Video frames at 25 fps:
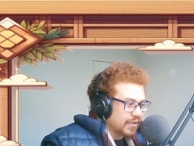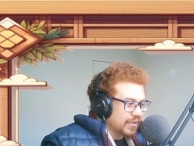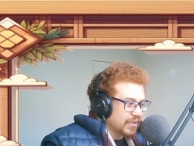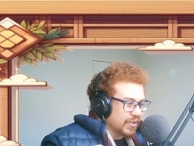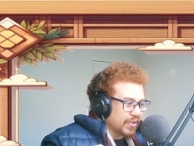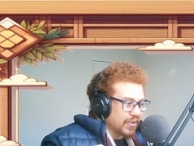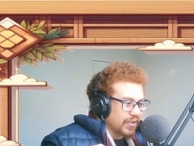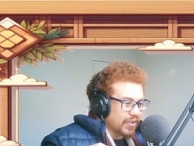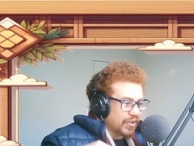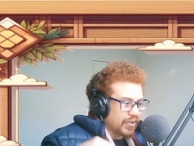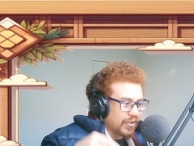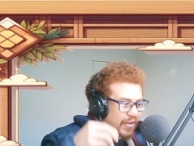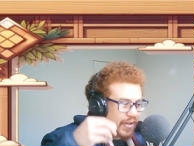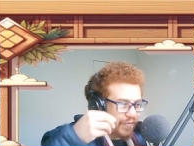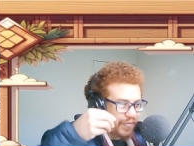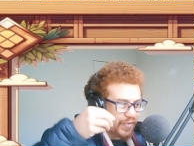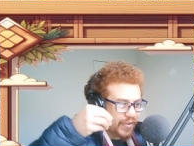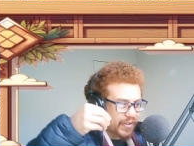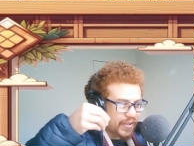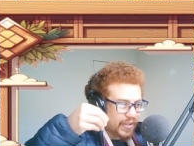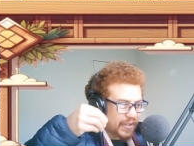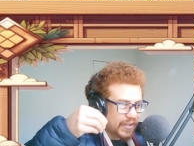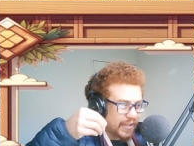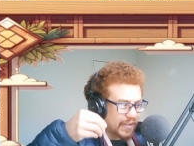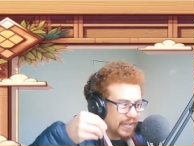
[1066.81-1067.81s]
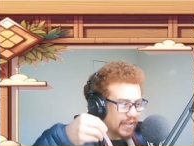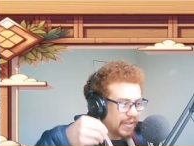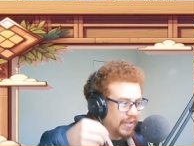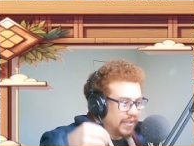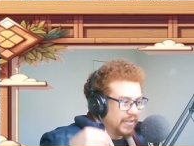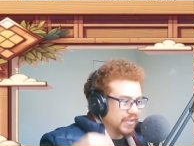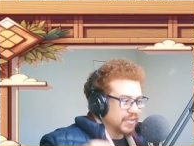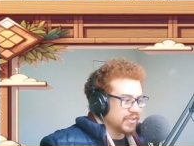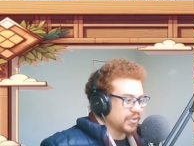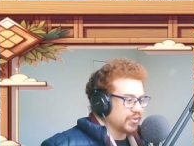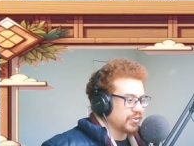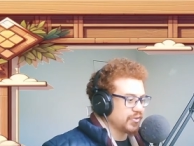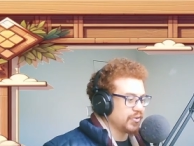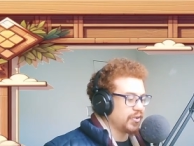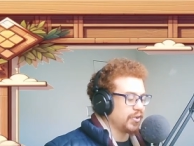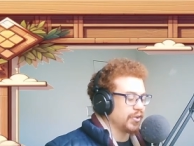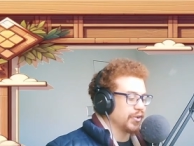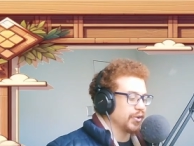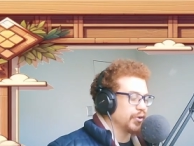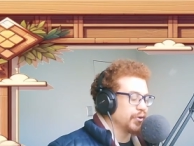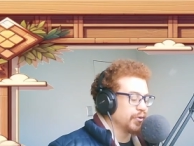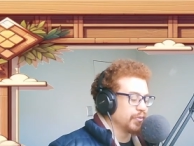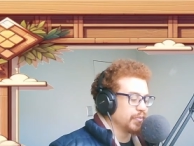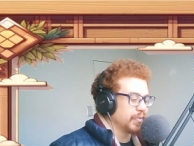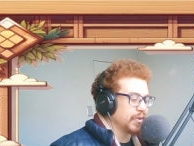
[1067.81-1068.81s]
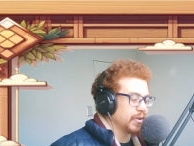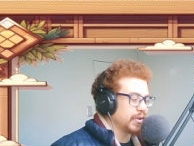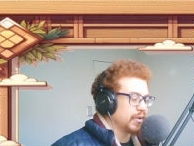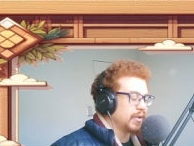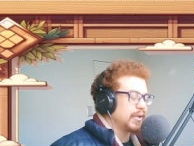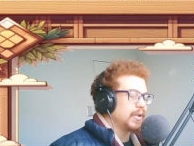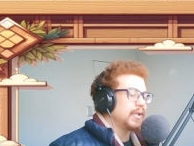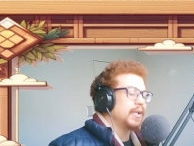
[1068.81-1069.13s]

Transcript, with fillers: you know, everything he does is not human.